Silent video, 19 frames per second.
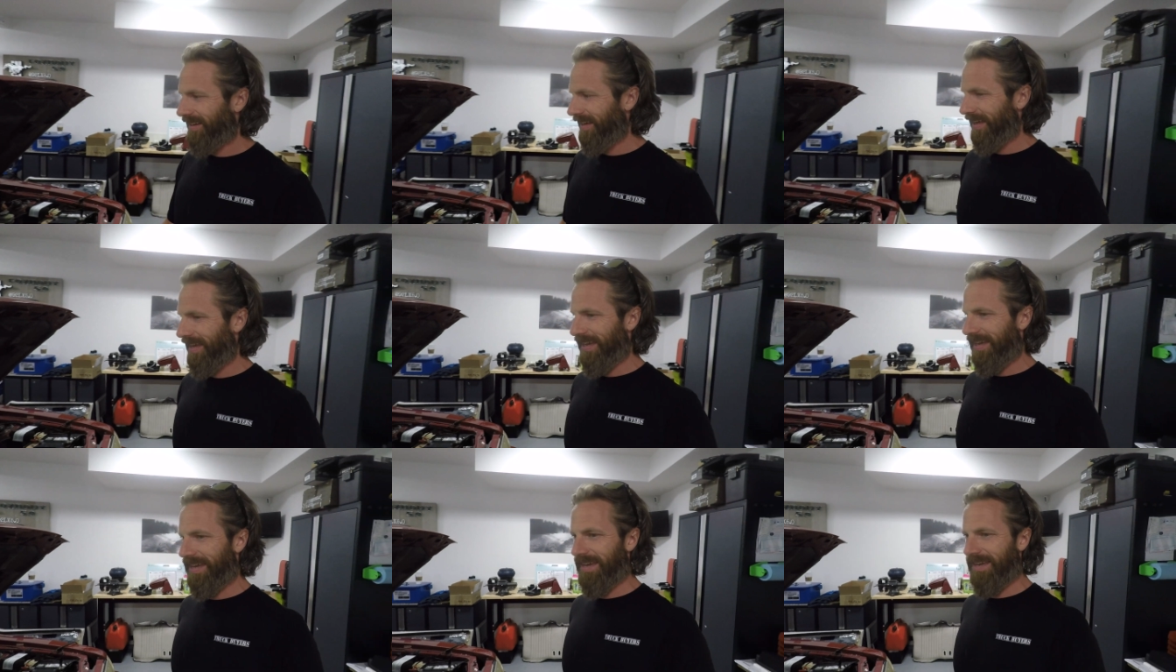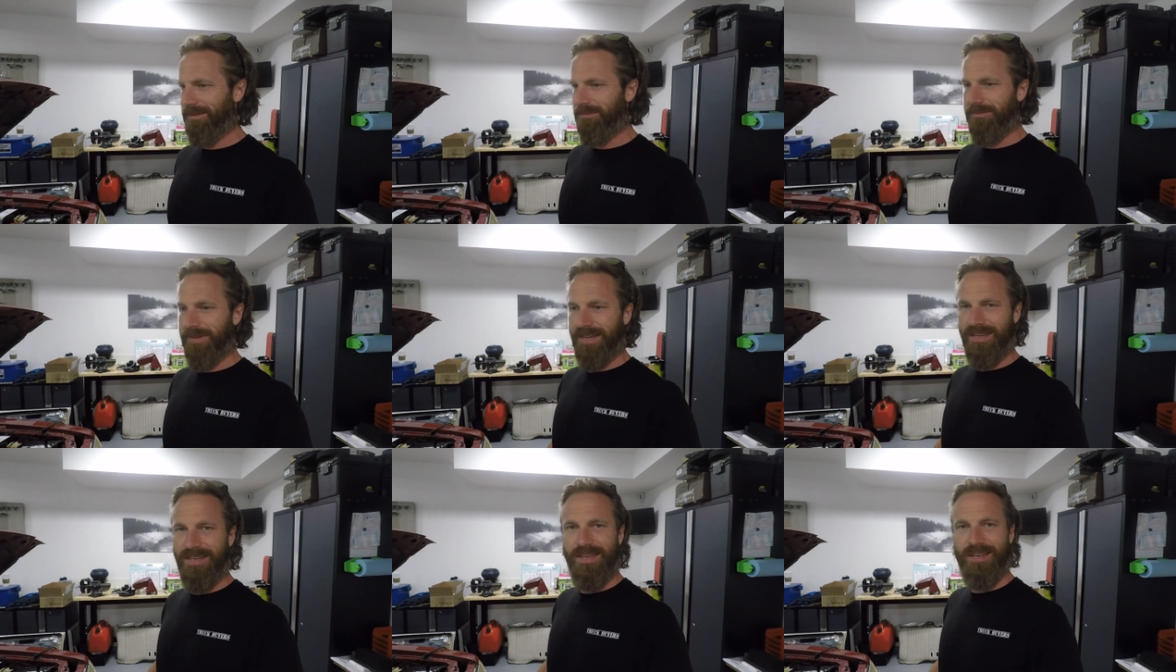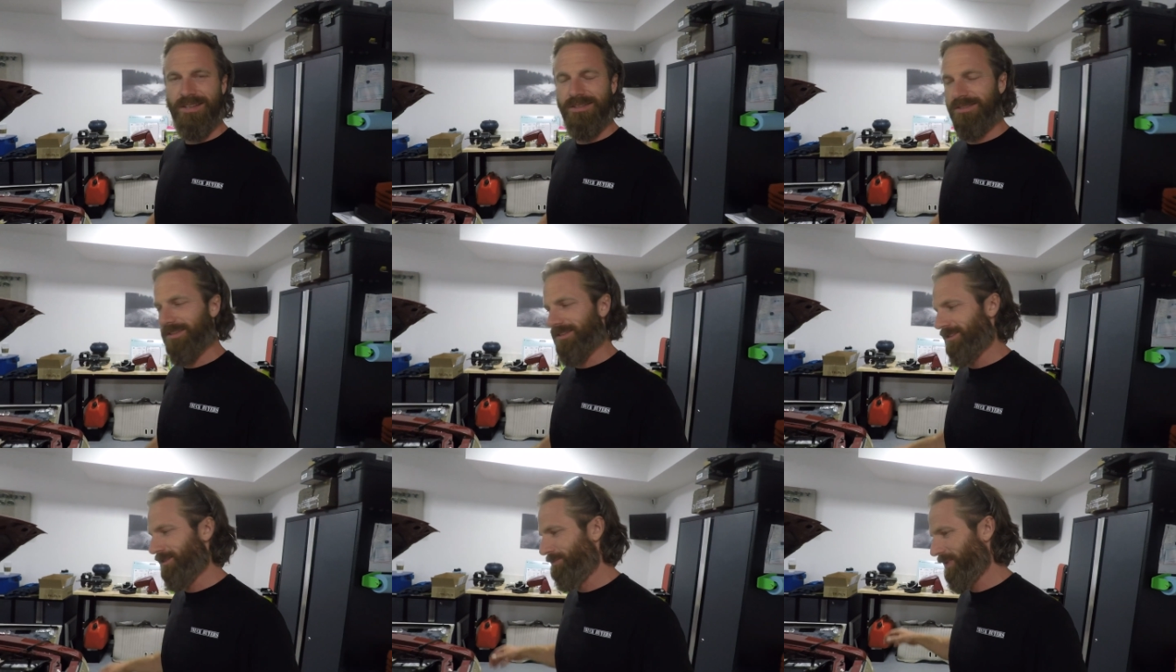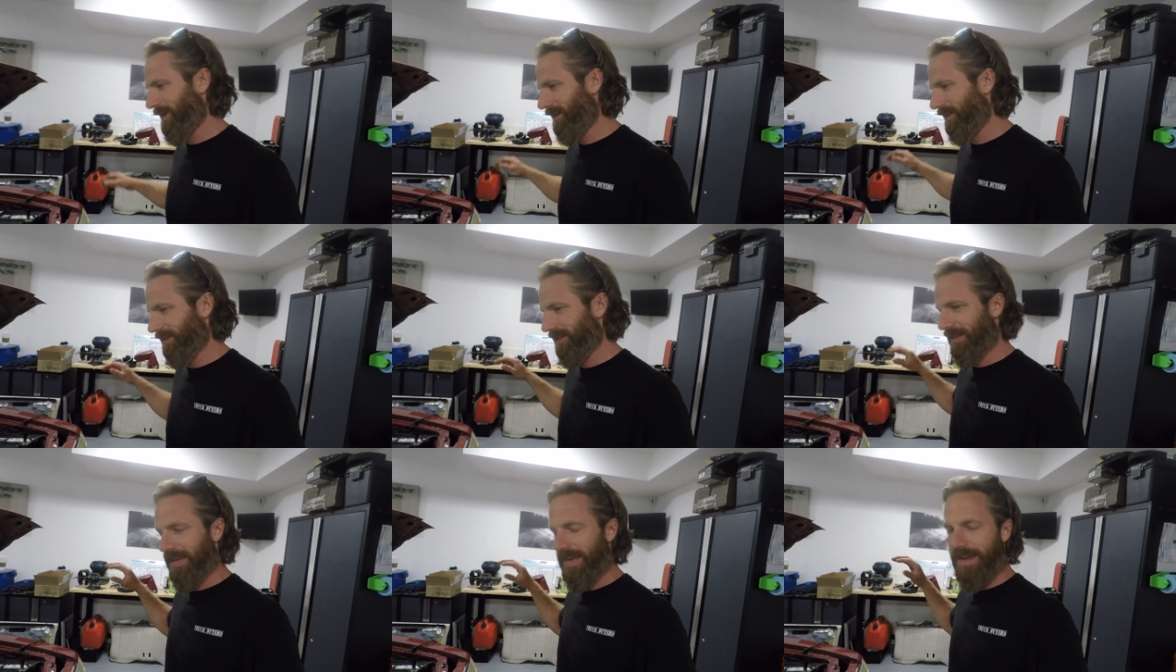and my kids had
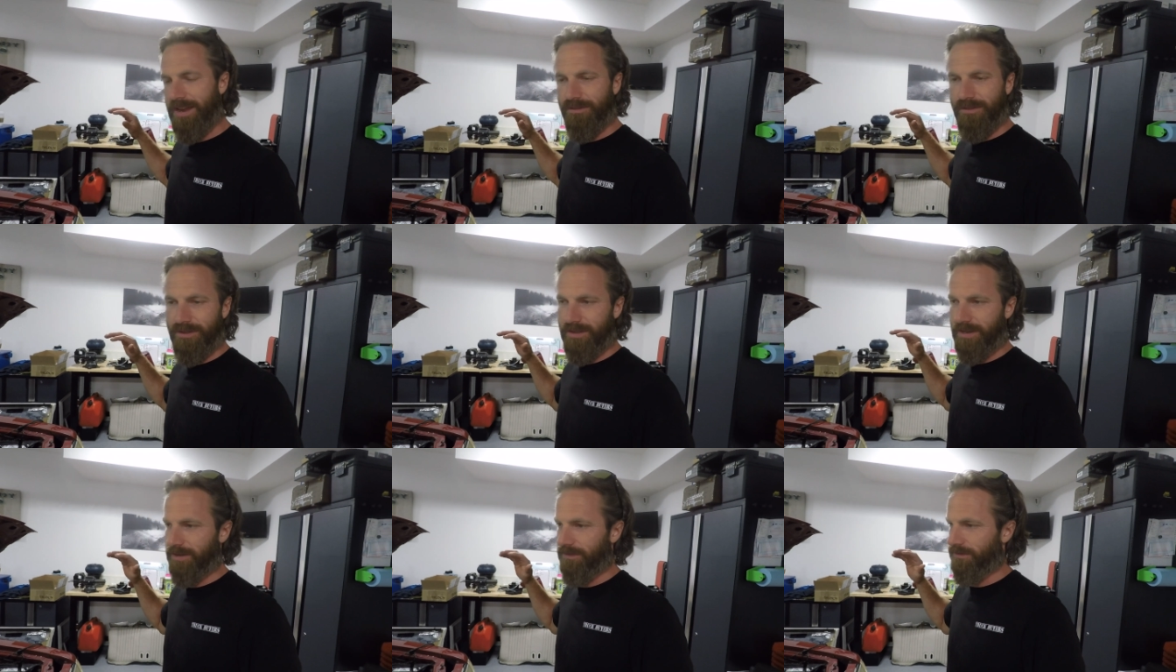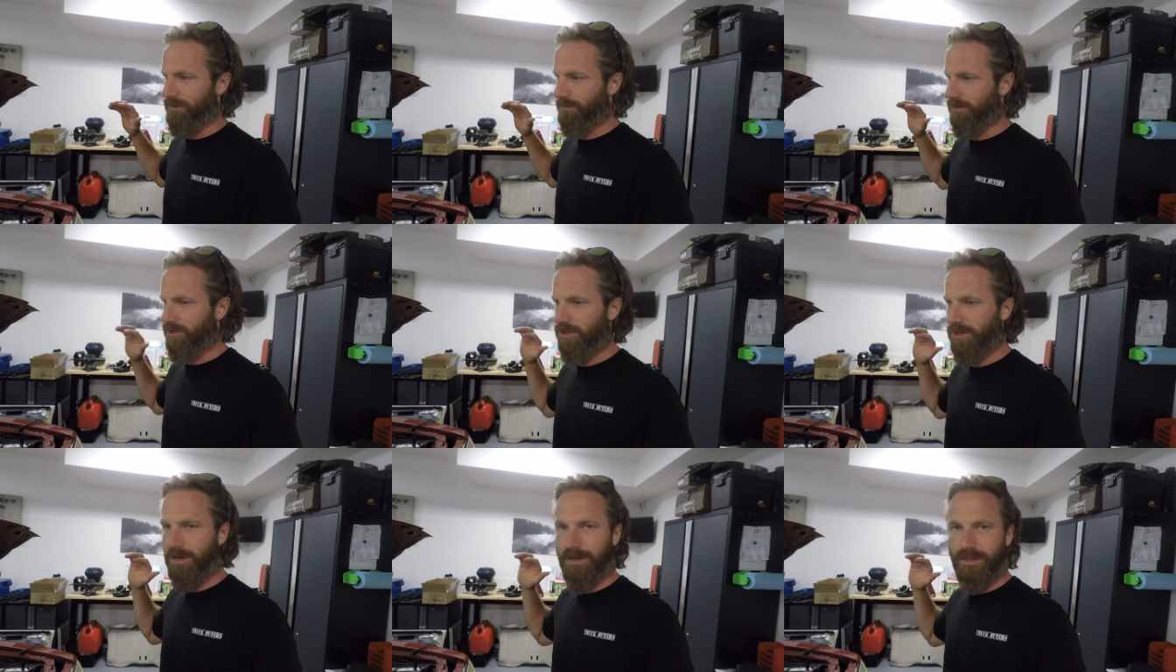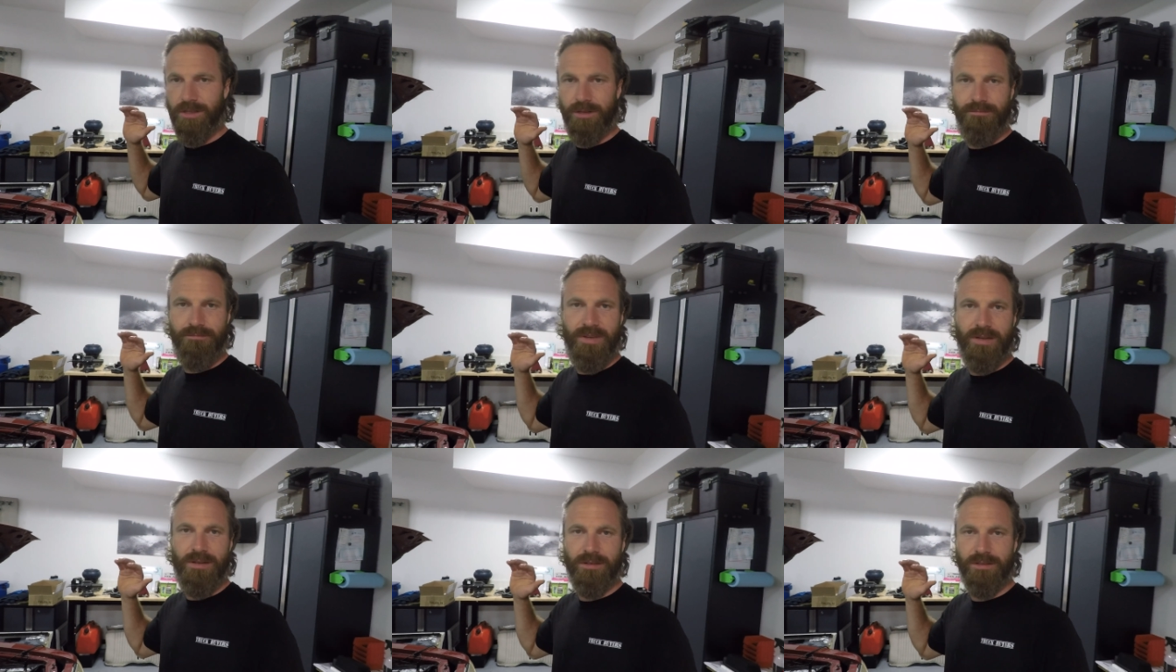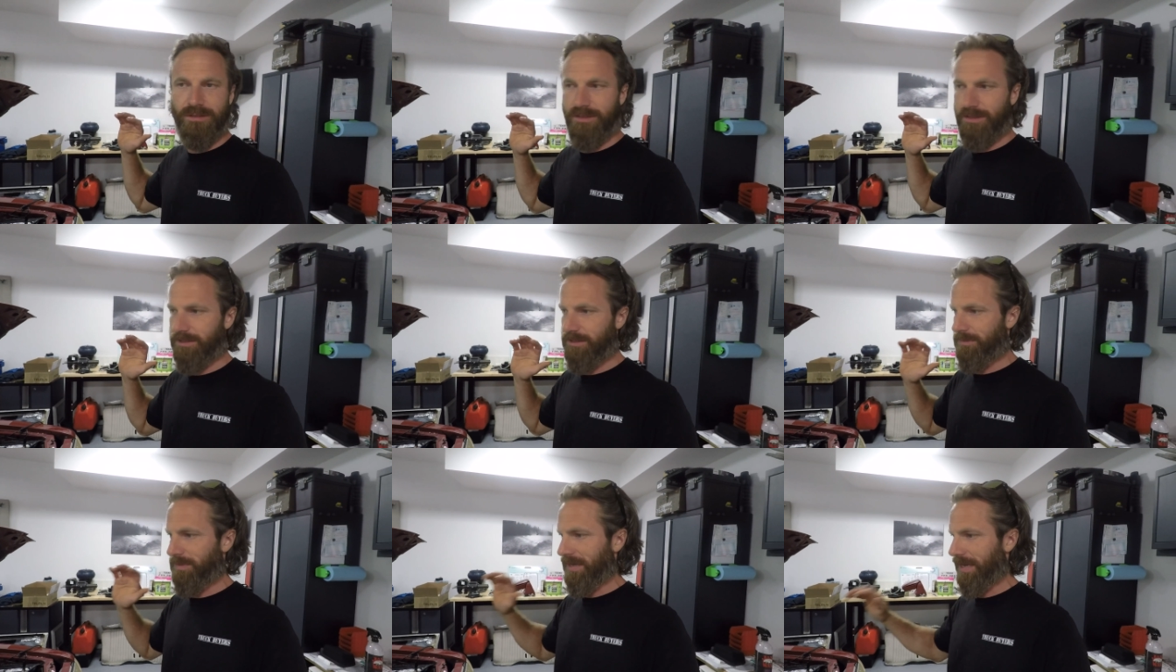spilt everything from chocolate milk to
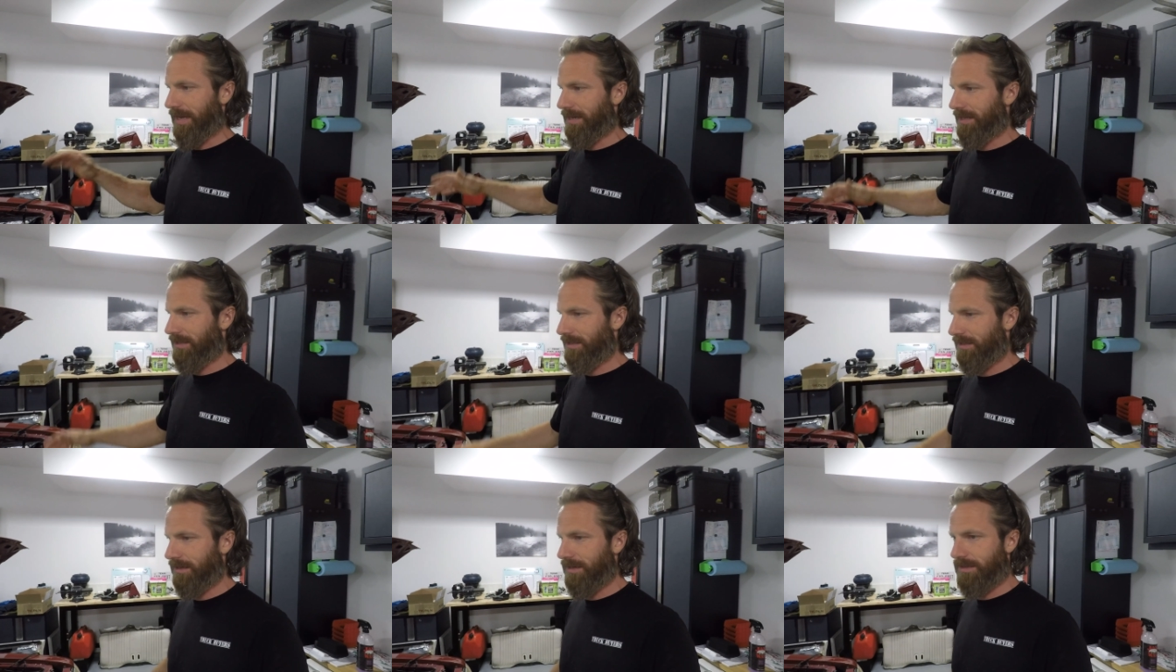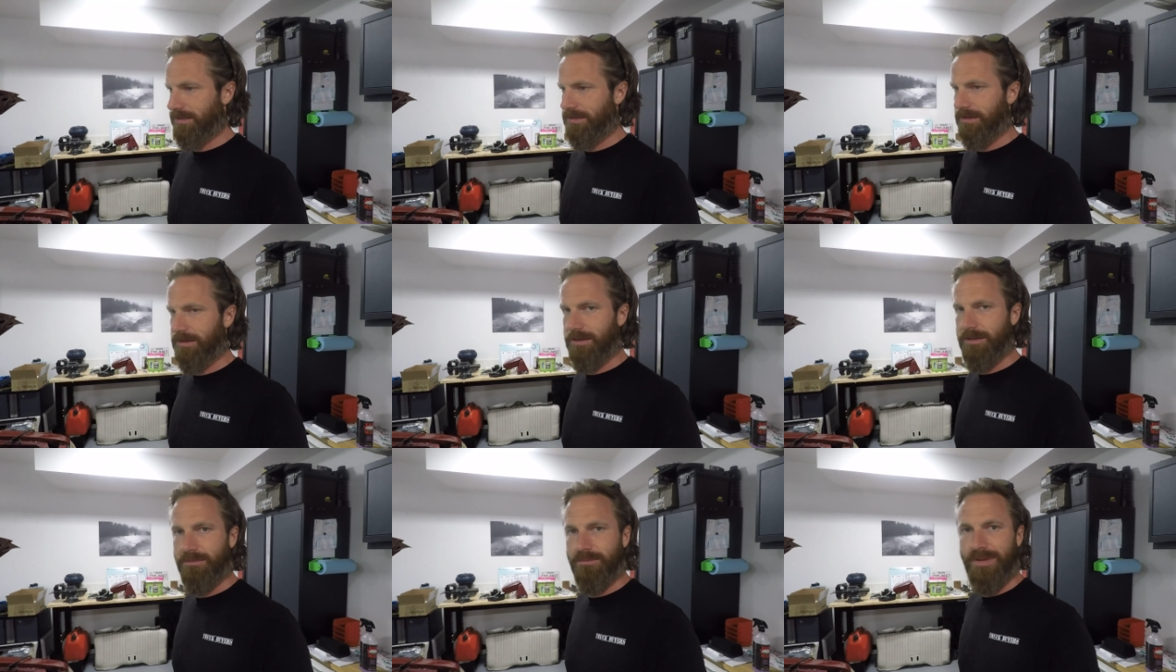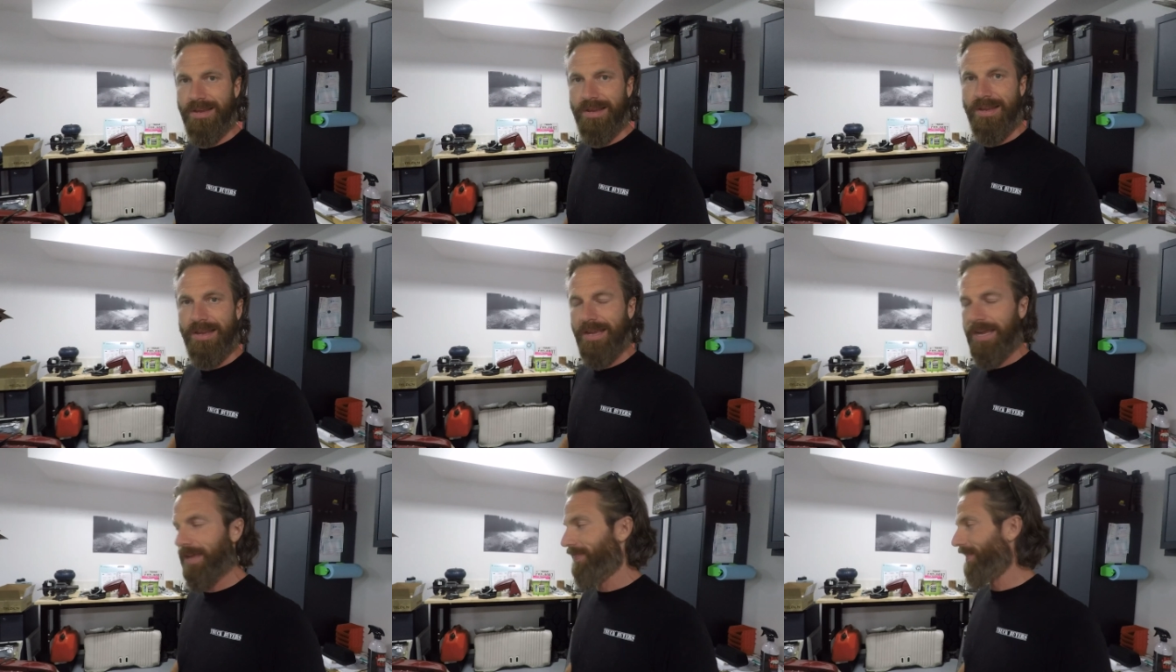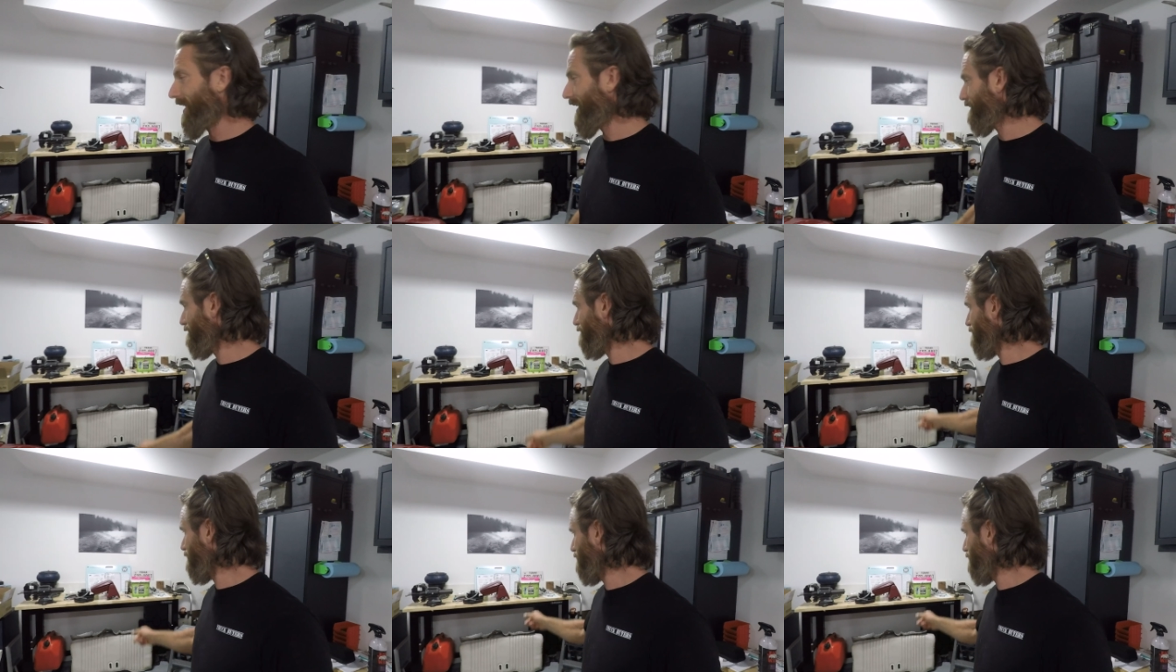spaghetti sauce on them, and that